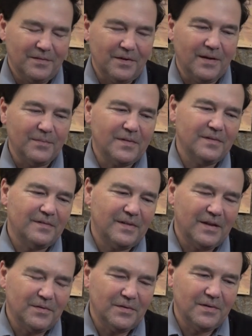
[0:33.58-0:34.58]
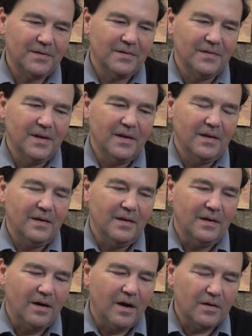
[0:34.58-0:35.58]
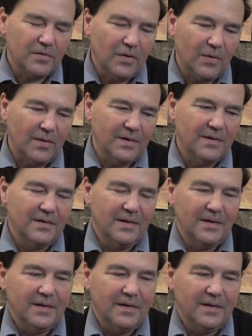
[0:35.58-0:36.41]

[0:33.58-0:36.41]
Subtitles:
Thompson Center Encore.